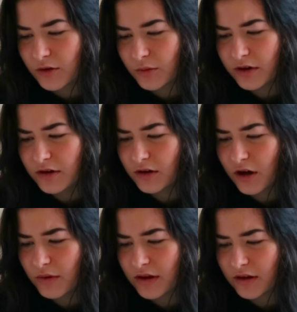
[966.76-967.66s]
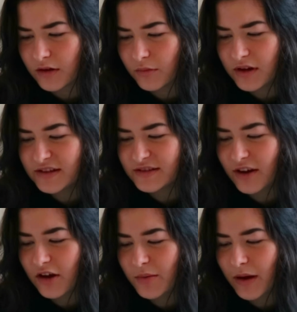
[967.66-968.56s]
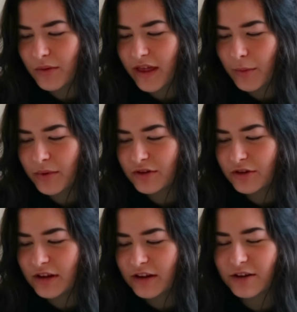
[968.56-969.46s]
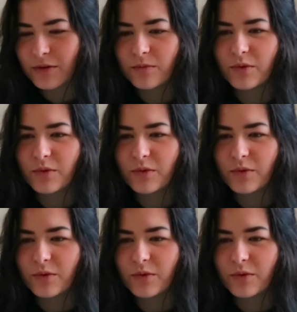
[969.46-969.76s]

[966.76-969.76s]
Where are you going? We need to talk about what happened earlier.